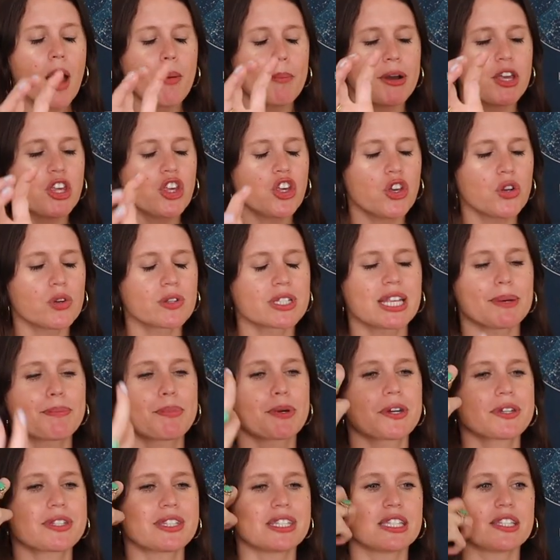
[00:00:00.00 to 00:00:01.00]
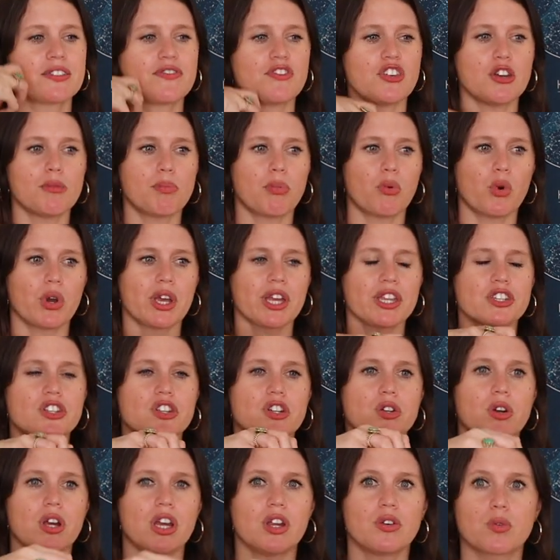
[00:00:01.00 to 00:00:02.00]
but use that person's viewpoint
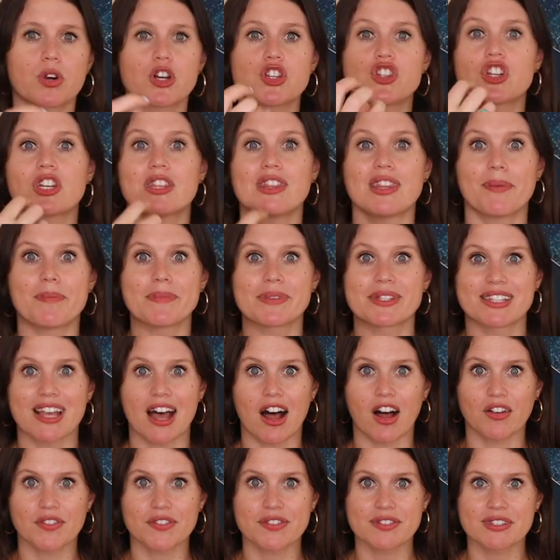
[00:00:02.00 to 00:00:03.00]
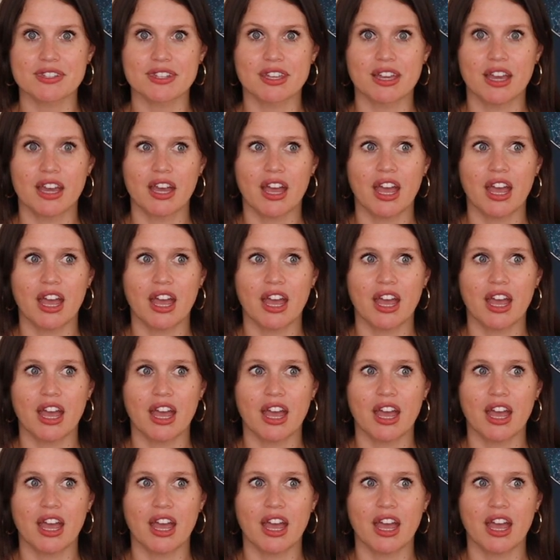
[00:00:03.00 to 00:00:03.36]
to enrich in themselves.